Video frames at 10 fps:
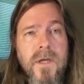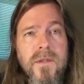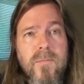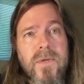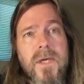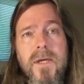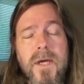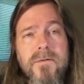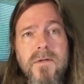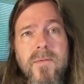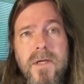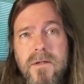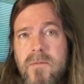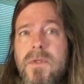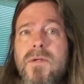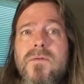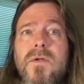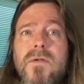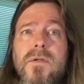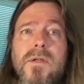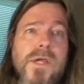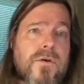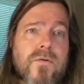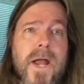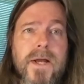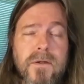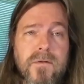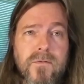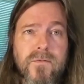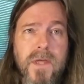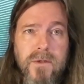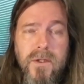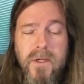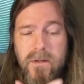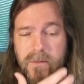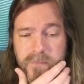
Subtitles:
the BAS command, can be used as an interactive calculator.